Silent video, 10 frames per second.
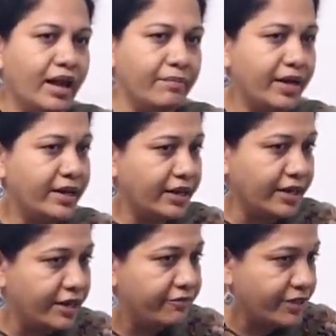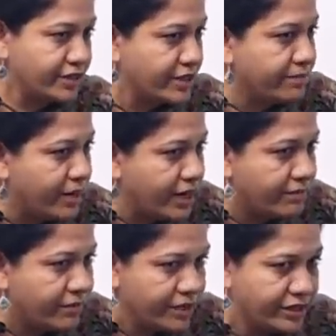American Defense
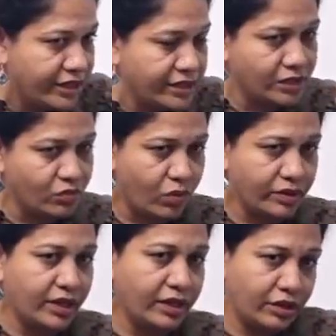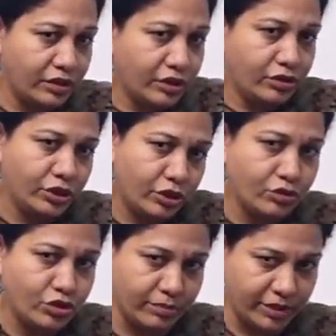Department, there is there, there, there,
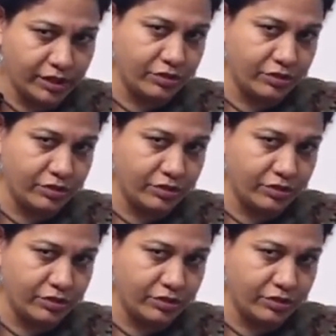used to be till